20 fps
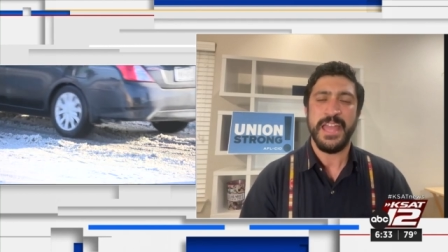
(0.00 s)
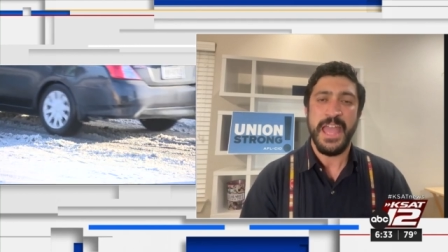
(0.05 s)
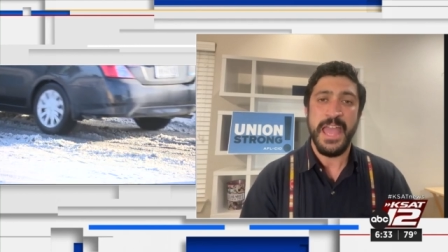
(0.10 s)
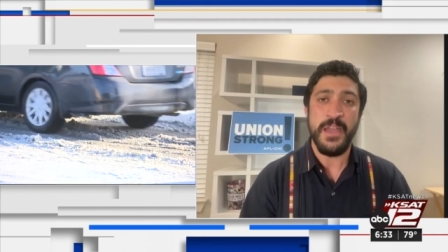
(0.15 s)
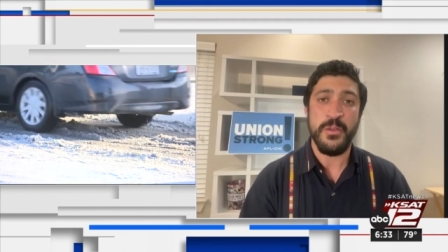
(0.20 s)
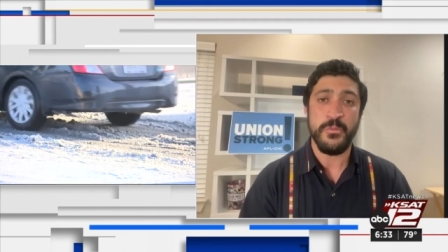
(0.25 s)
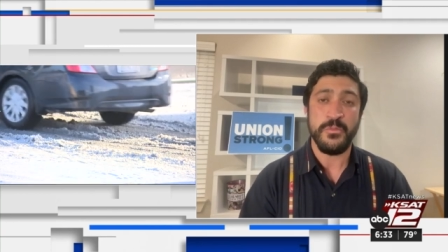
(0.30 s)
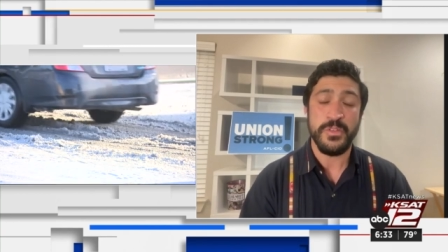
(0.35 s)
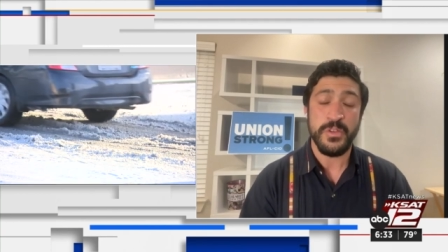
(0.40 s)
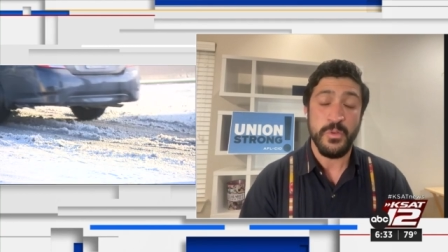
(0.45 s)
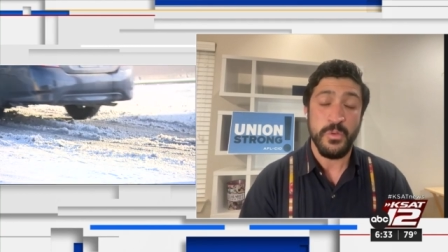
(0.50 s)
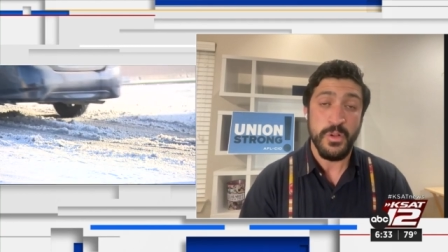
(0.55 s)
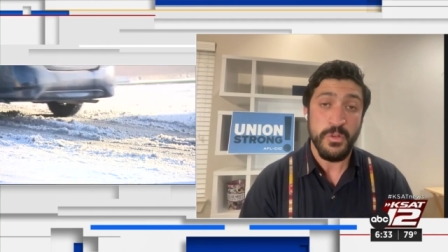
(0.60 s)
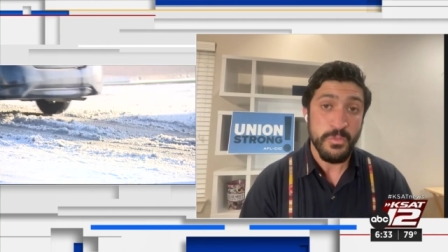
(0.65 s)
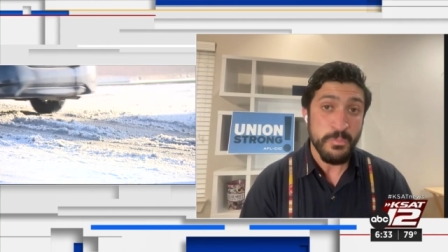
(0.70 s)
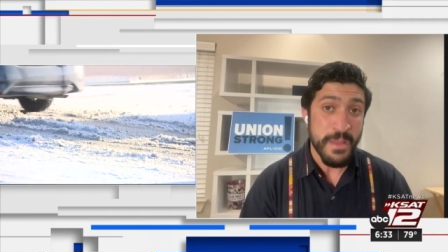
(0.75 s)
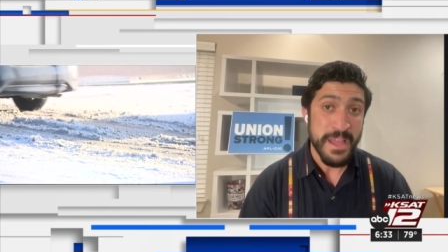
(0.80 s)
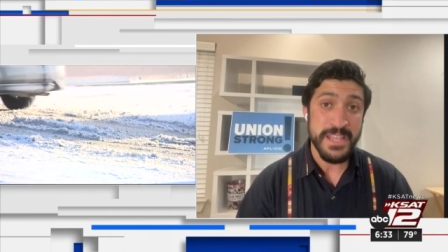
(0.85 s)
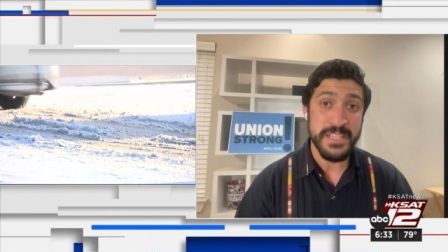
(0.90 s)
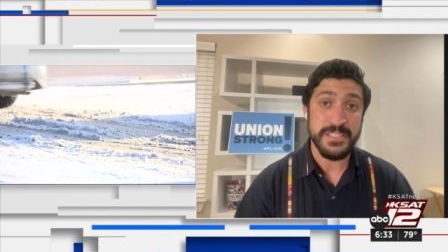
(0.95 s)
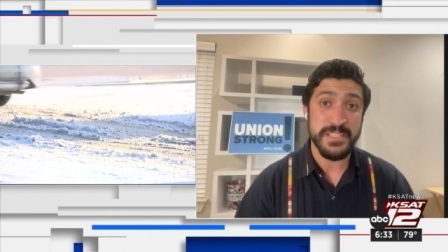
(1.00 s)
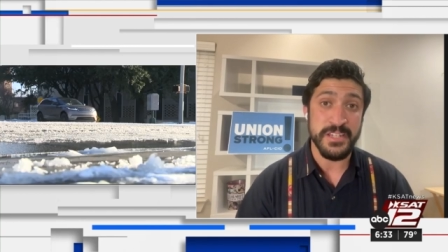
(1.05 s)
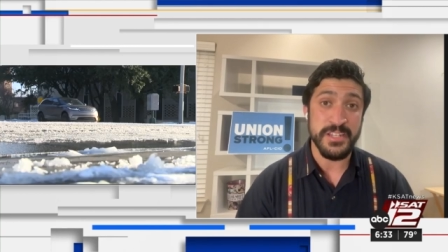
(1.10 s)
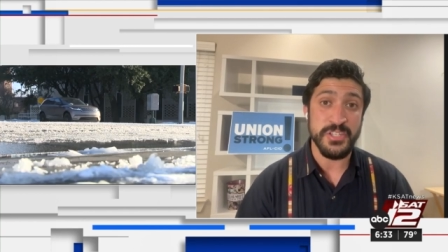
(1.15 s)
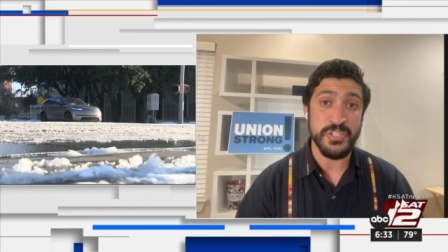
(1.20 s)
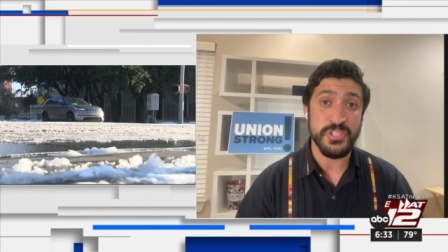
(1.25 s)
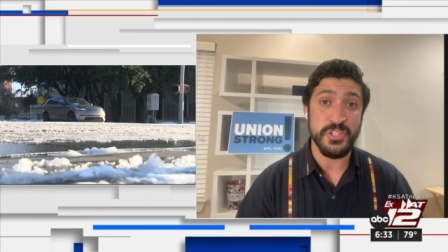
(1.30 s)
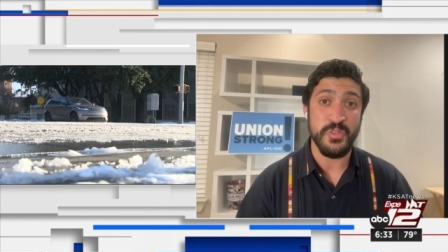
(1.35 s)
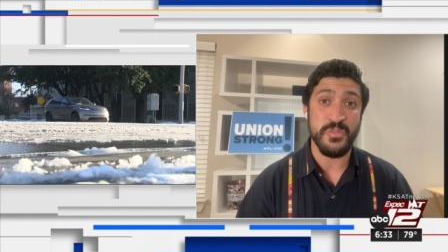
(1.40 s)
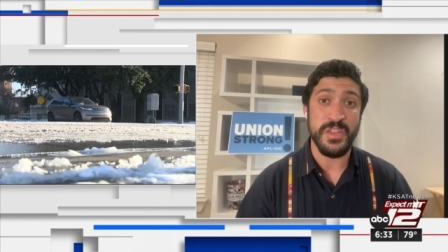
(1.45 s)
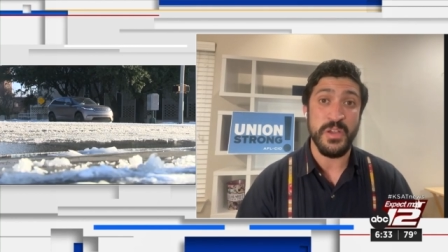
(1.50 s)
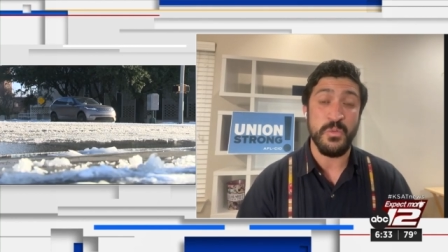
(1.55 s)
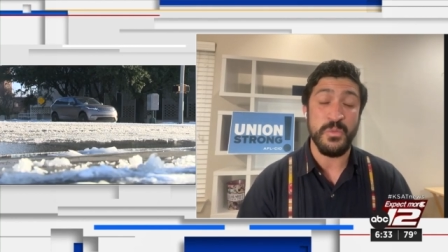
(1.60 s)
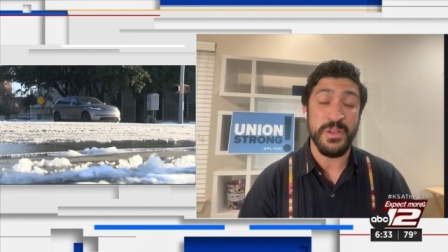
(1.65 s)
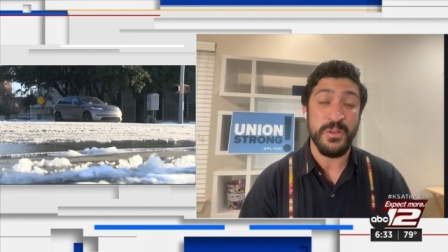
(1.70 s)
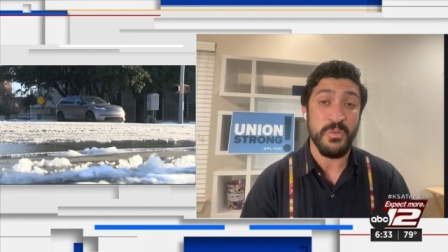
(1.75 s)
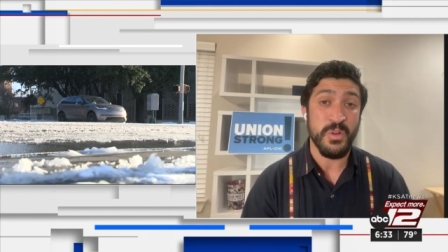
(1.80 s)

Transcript: and many studies show that it